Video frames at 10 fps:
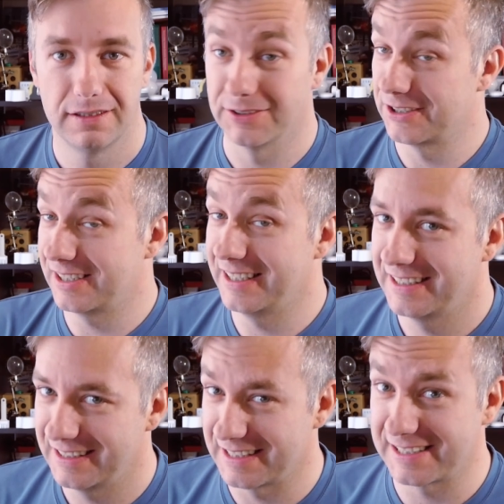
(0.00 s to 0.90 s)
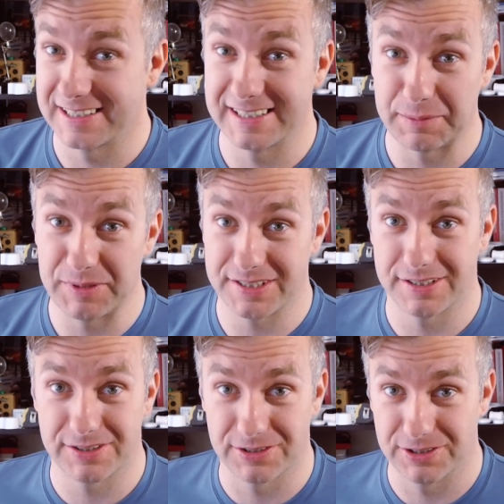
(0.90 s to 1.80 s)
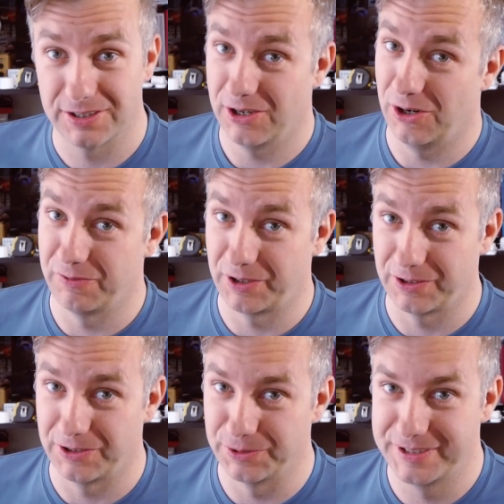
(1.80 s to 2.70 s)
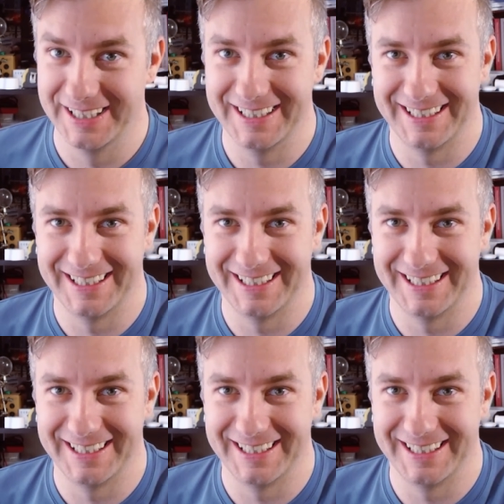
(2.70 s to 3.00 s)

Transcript: Honestly, that's a ZigBee sensor overload.